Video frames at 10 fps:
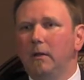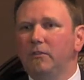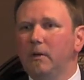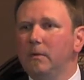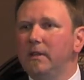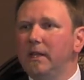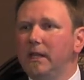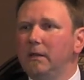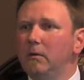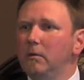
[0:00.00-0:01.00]
Some of
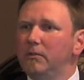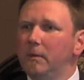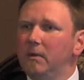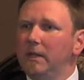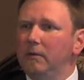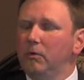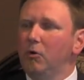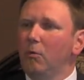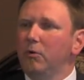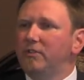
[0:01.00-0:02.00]
the
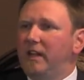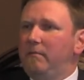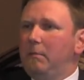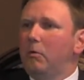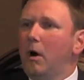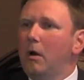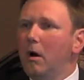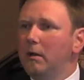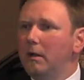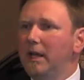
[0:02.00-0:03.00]
renewables that have been brought
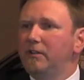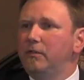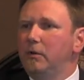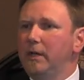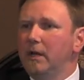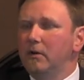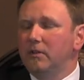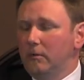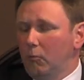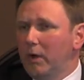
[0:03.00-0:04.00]
on in the last few
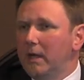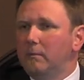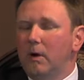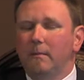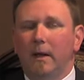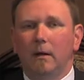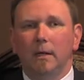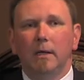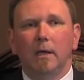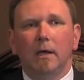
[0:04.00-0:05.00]
years, wind
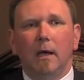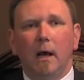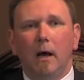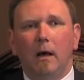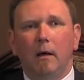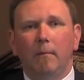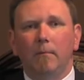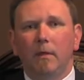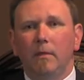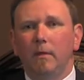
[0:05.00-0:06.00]
primarily,
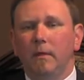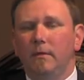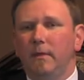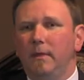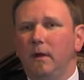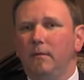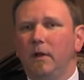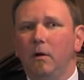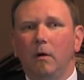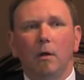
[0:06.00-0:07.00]

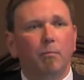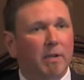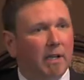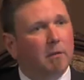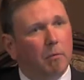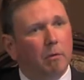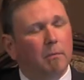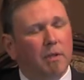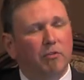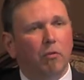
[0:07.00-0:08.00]
they're unpredictable,
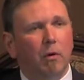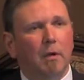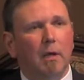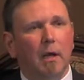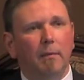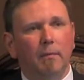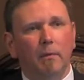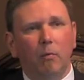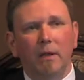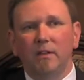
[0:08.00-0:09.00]
in short.
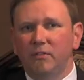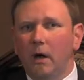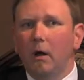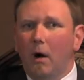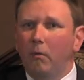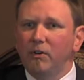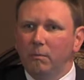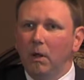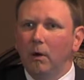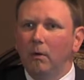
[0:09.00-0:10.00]
The wind does not always
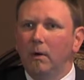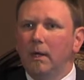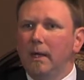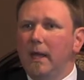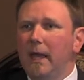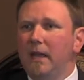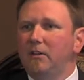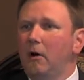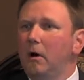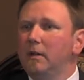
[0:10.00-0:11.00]
blow, and
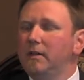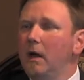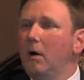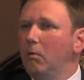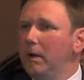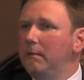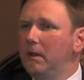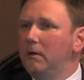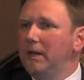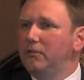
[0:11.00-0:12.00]
it's hard to tell when
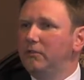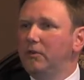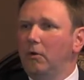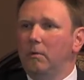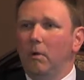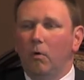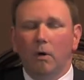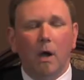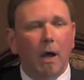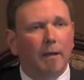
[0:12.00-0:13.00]
Mother Nature is going to blow or
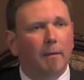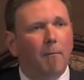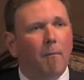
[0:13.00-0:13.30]
not.